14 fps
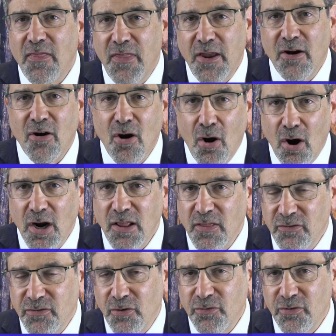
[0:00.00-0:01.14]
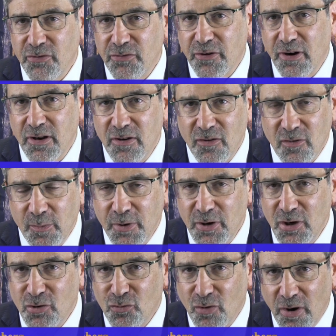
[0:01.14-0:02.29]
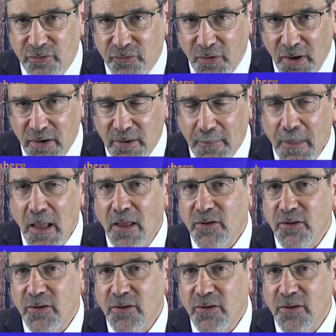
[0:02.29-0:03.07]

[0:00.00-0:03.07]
they're guarding the Social Security Disability Trust Fund.